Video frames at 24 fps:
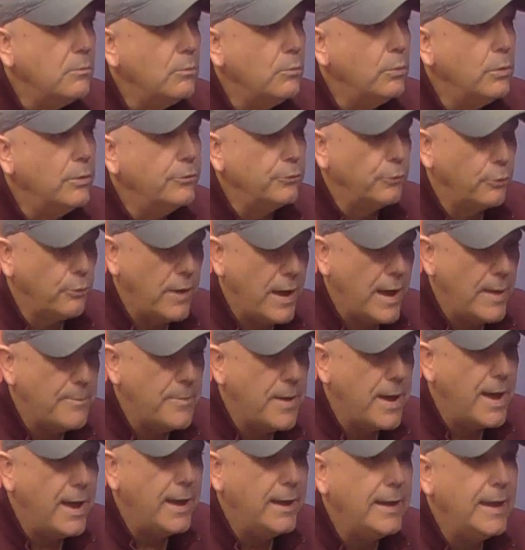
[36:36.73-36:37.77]
was a
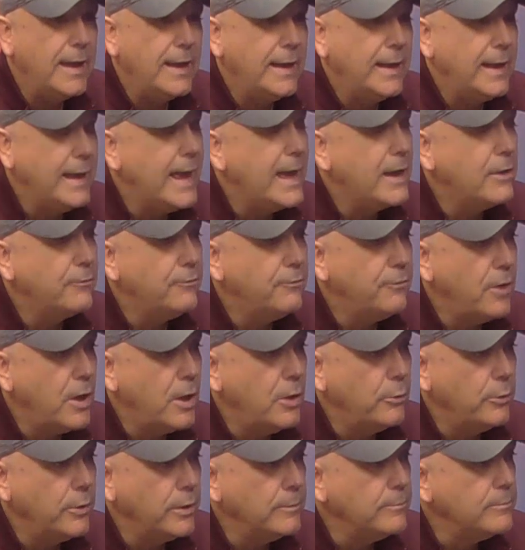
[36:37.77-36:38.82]
rabbi and he had a
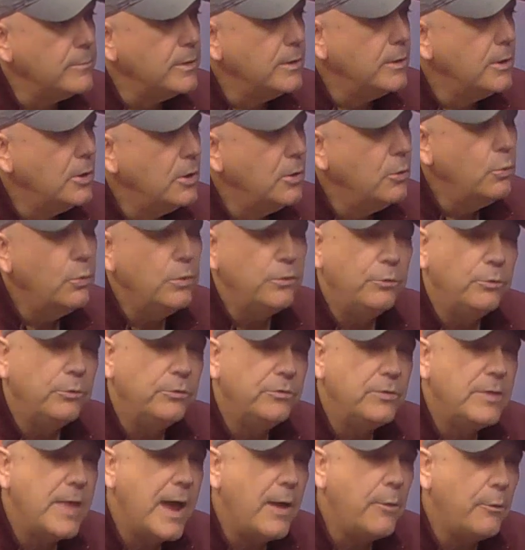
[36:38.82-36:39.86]
following, which
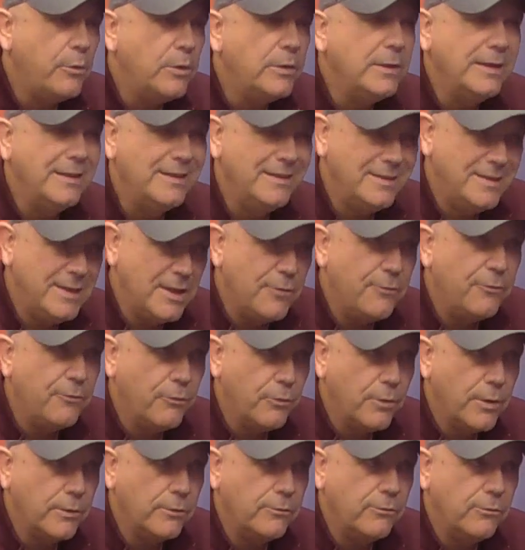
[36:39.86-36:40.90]
was not really
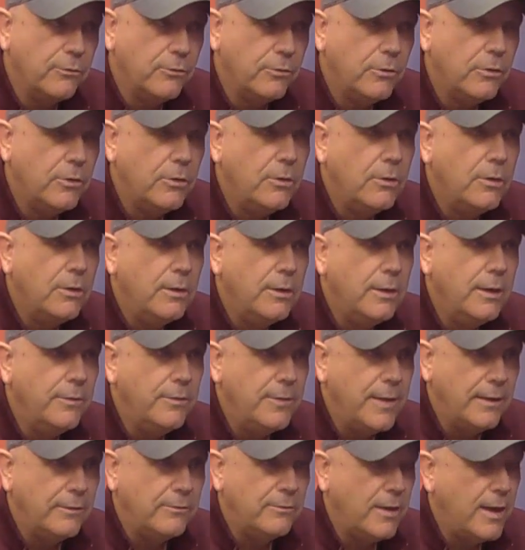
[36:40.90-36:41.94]
different
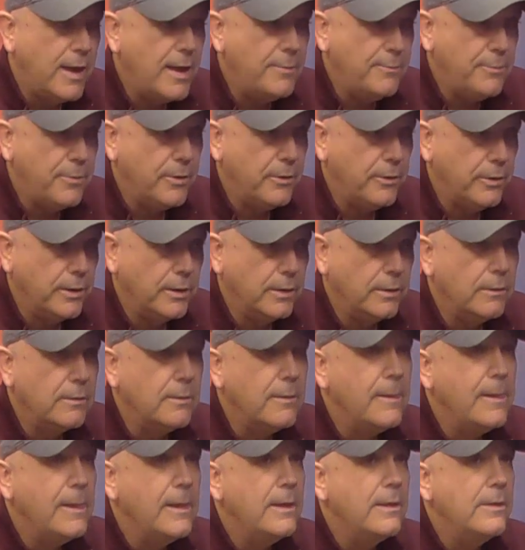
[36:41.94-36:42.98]
in that time period.
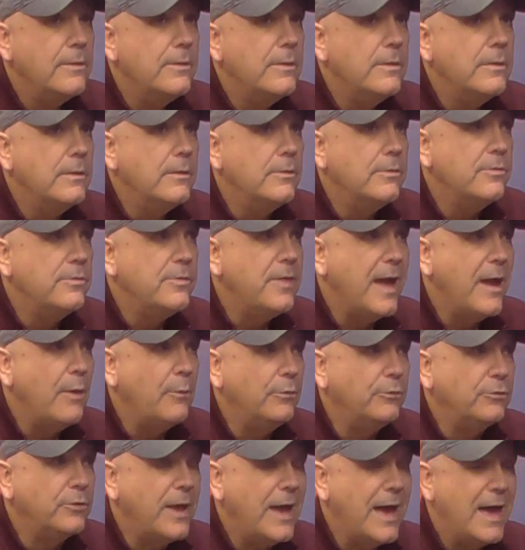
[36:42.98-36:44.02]

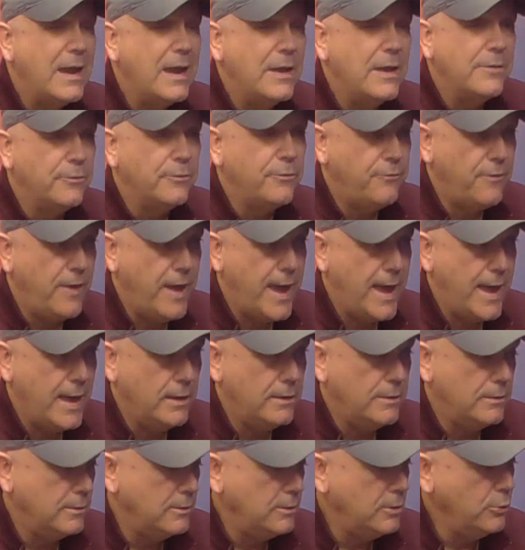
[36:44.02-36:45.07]
That was kind of a
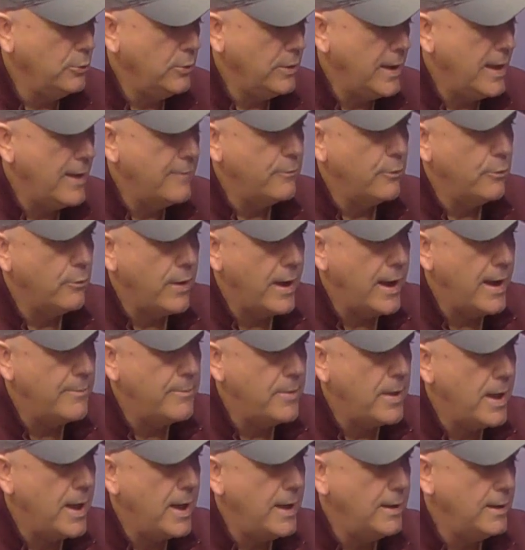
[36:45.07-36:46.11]
fad. You would have a
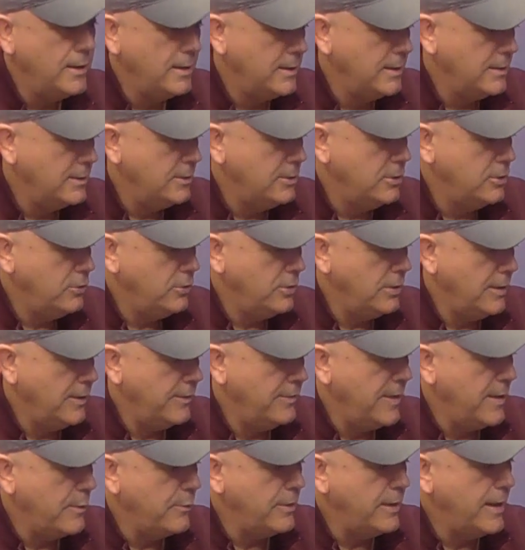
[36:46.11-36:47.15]
rabbi, you,
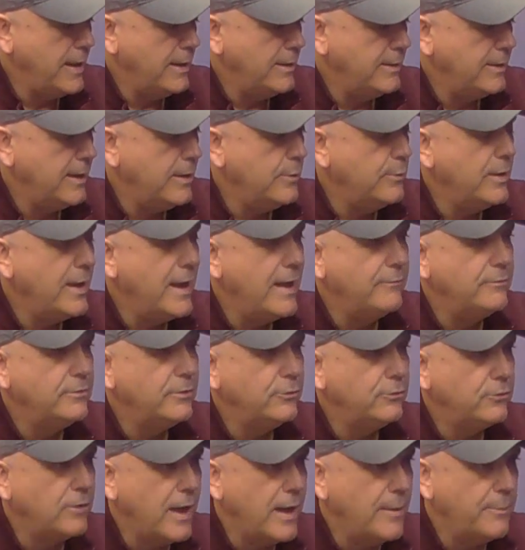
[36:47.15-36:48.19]
and they would he would have
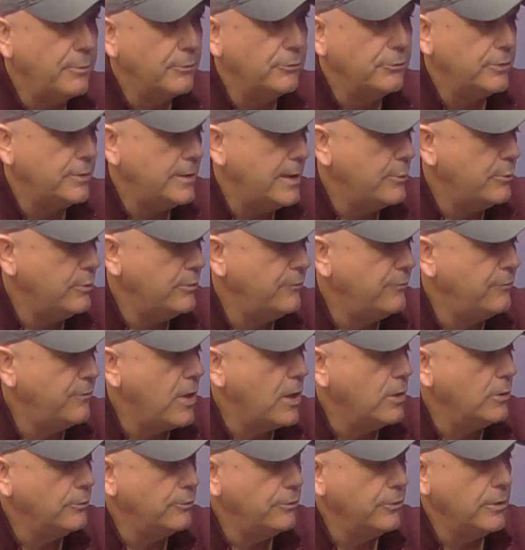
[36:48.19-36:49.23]
disciples, and they would
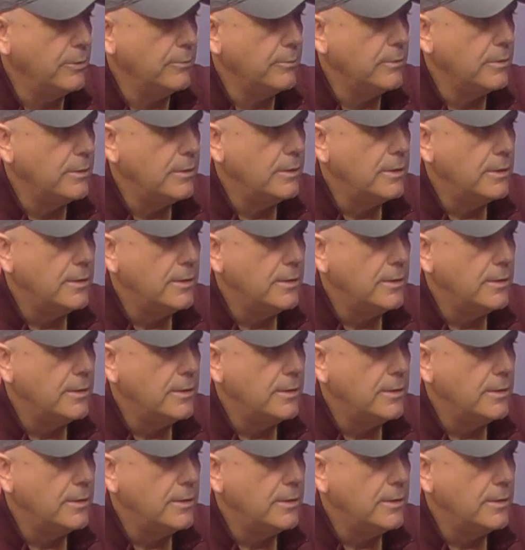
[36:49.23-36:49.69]
follow them.